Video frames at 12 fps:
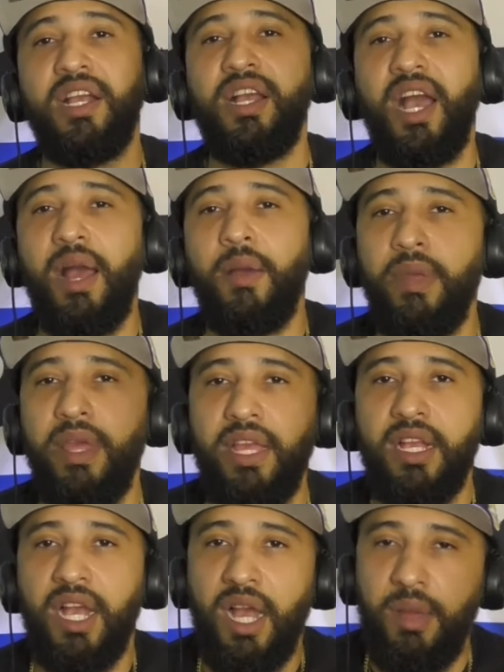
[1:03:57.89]

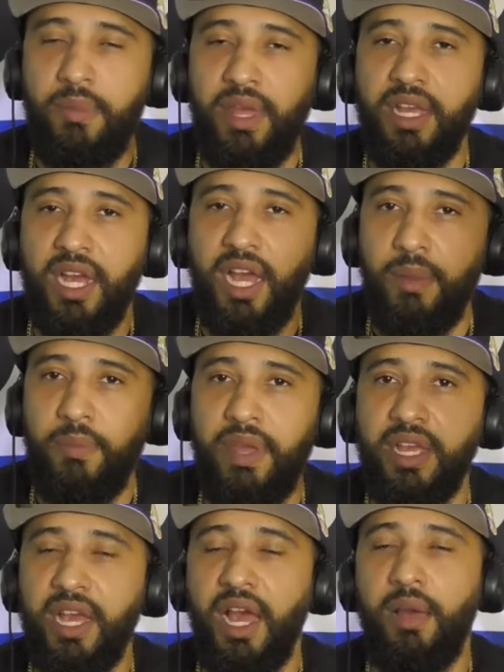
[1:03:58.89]
comment, comment,
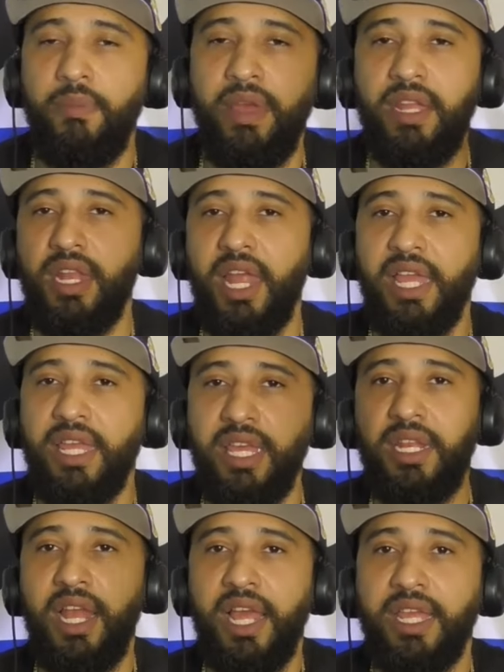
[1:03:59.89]
comment, comment, like
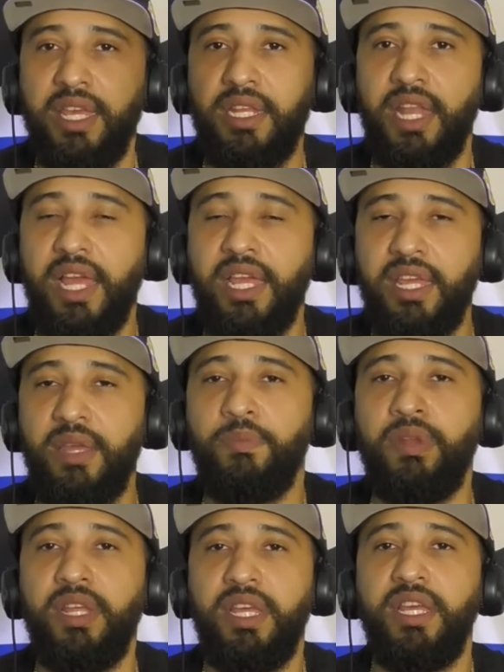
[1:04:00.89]
it, like it, like it,
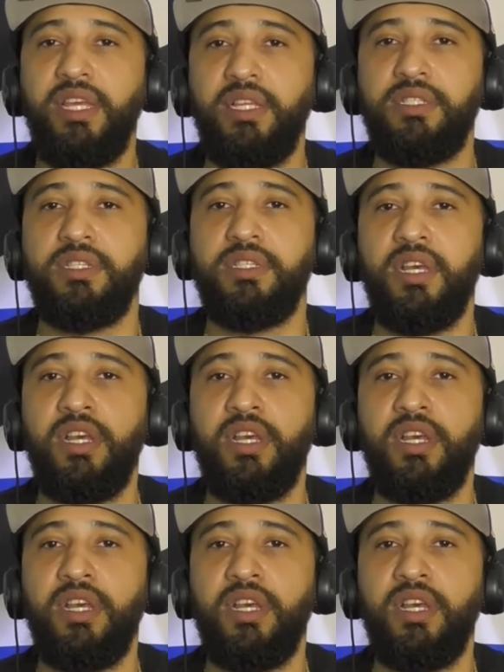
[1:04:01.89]
please.